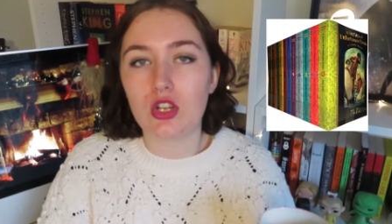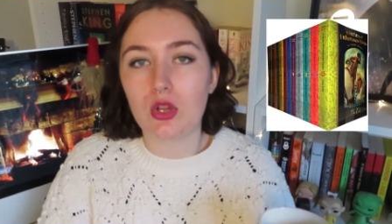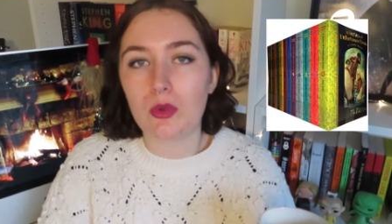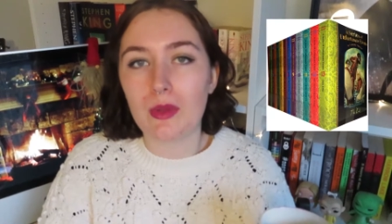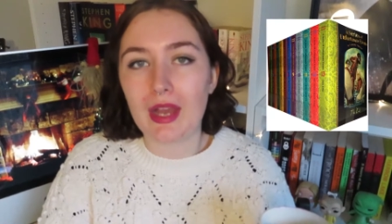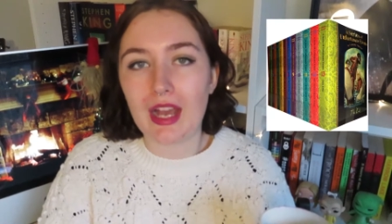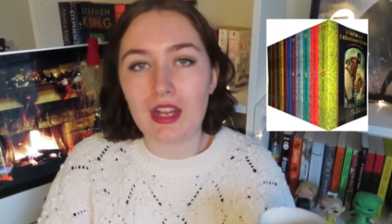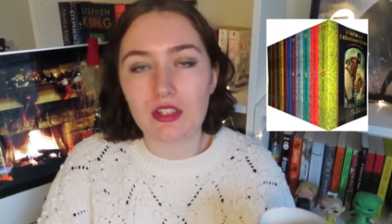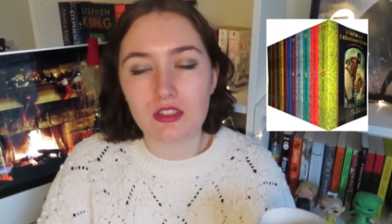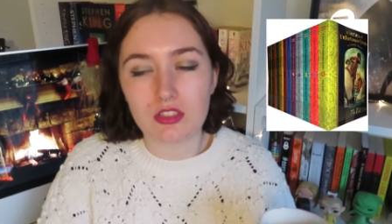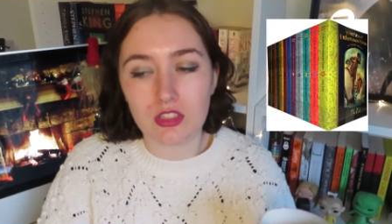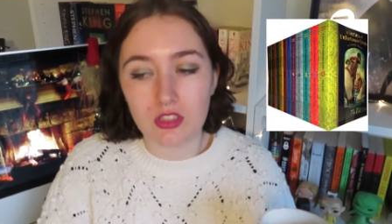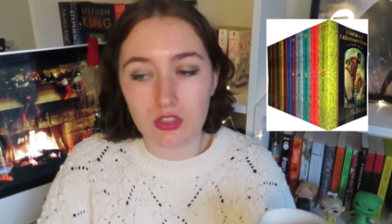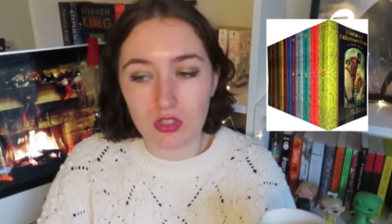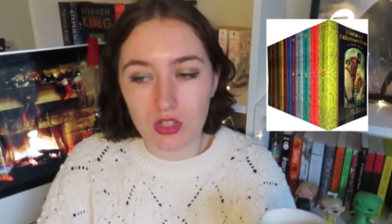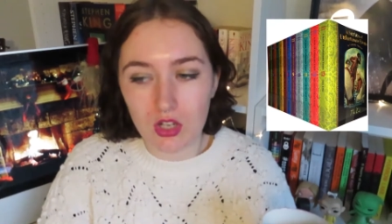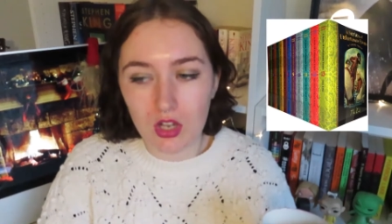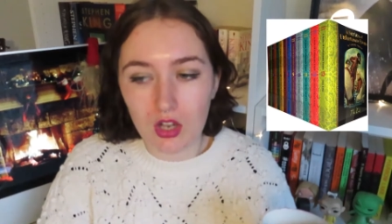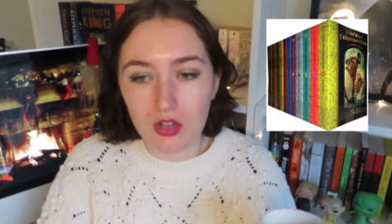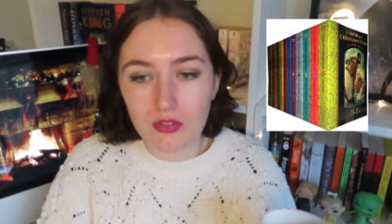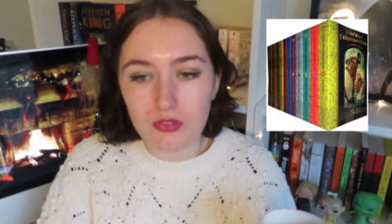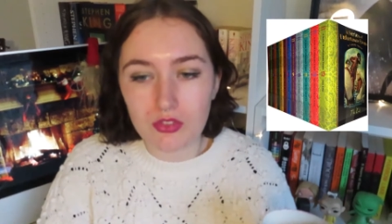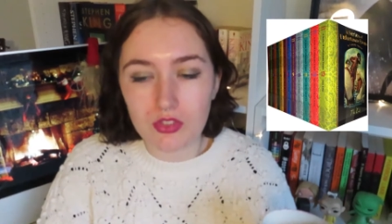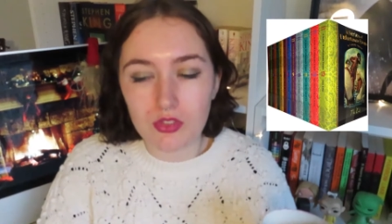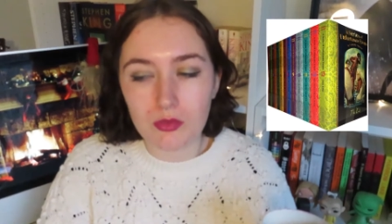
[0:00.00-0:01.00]
know how to look
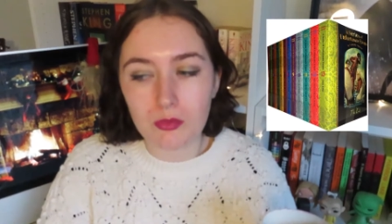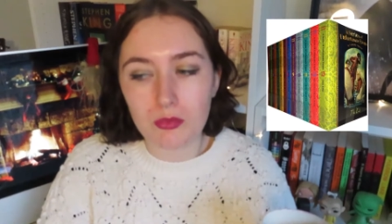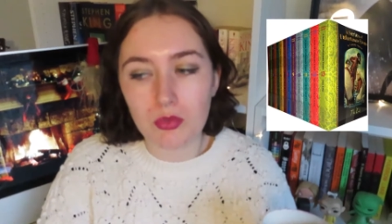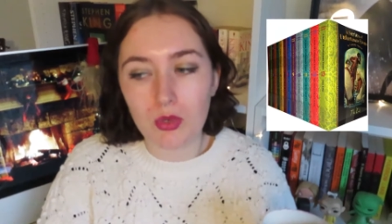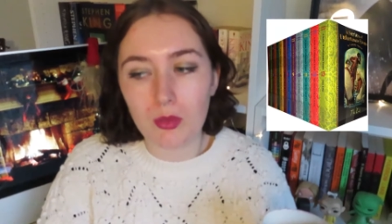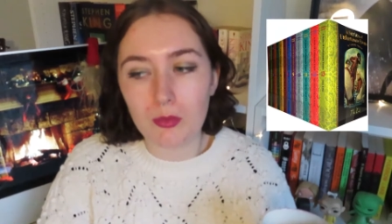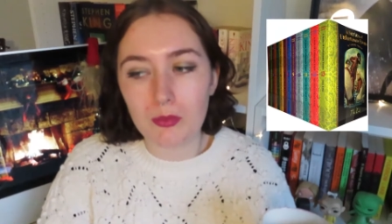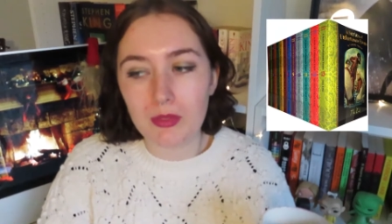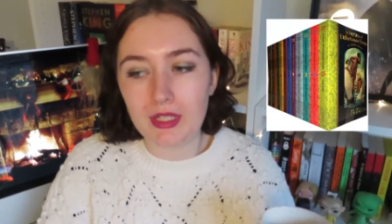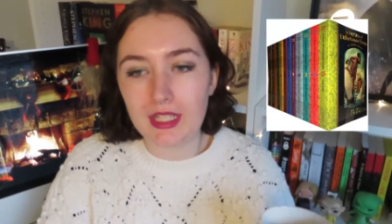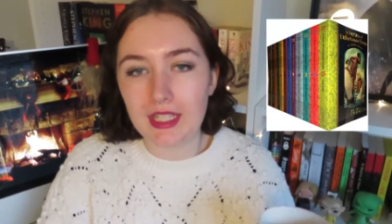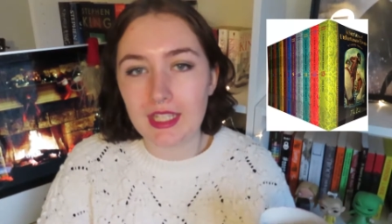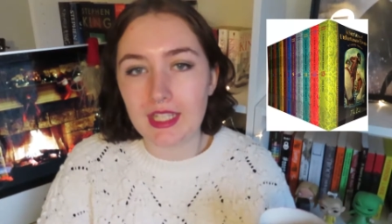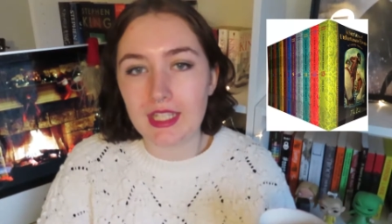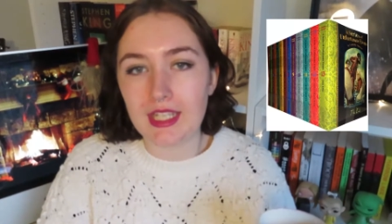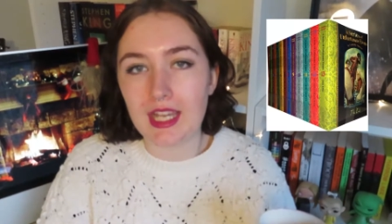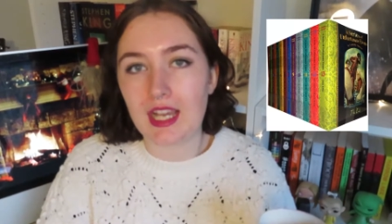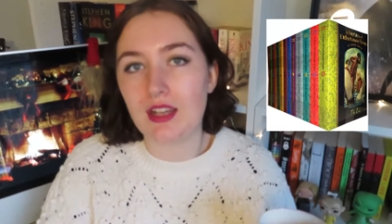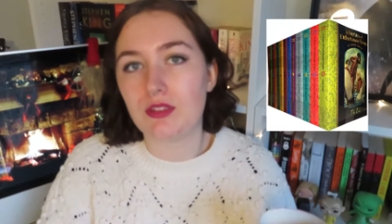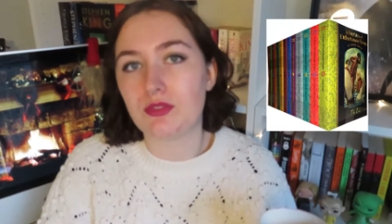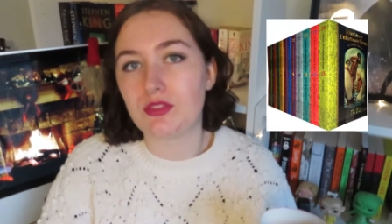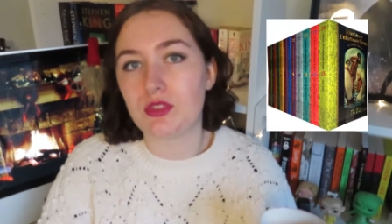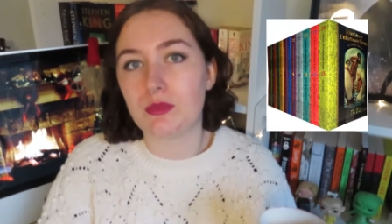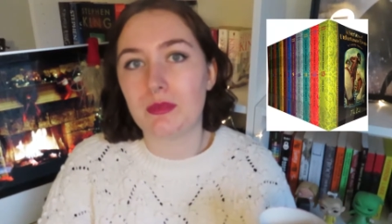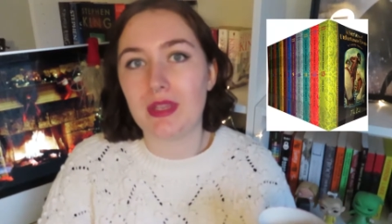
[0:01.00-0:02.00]
after them properly and
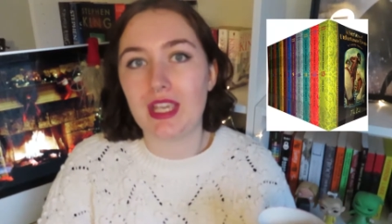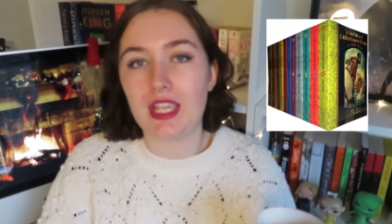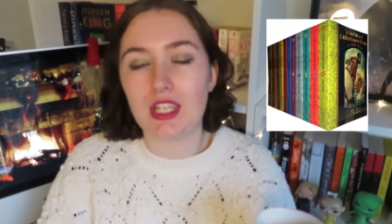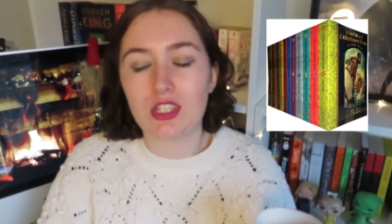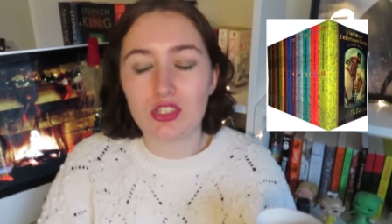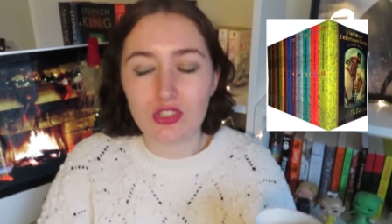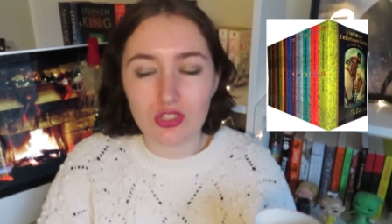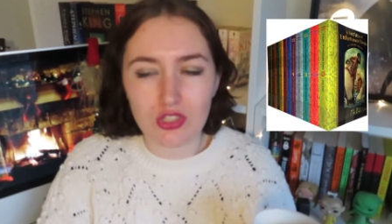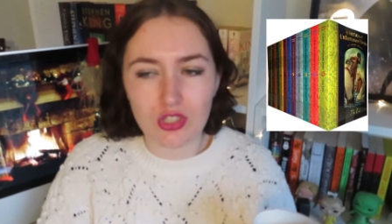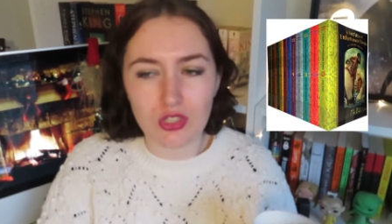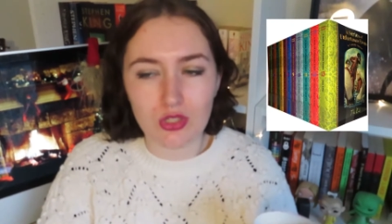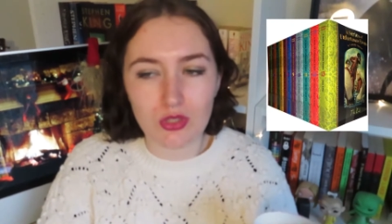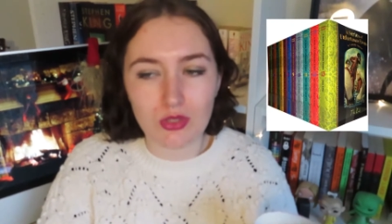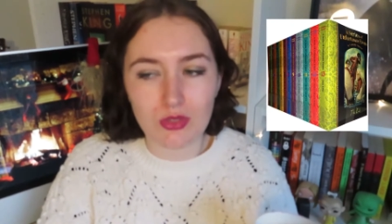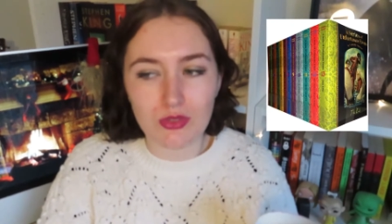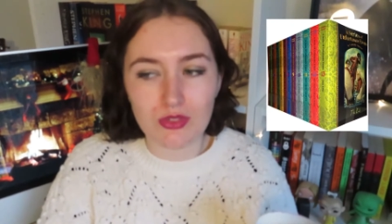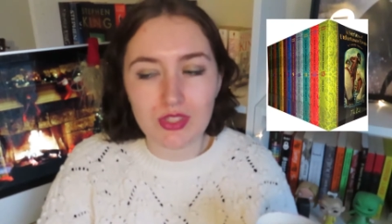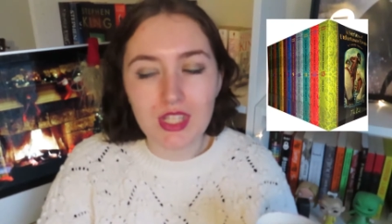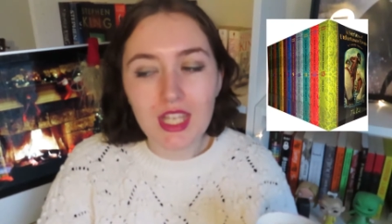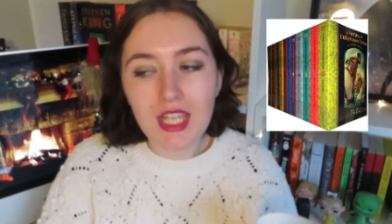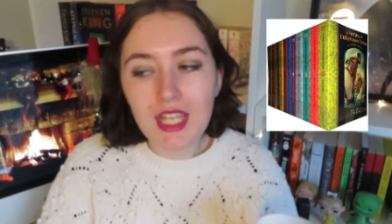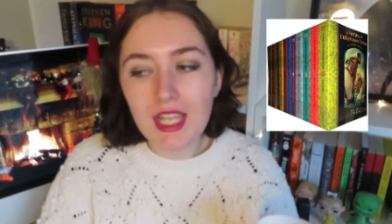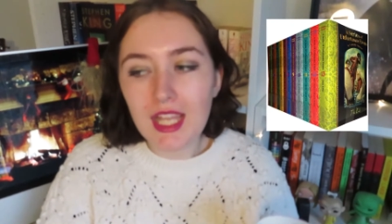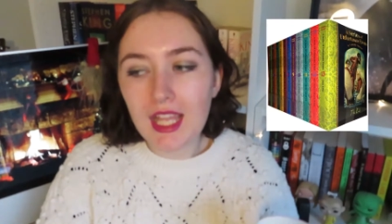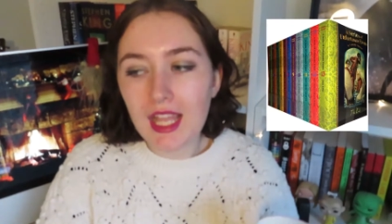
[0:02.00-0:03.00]
have some issues.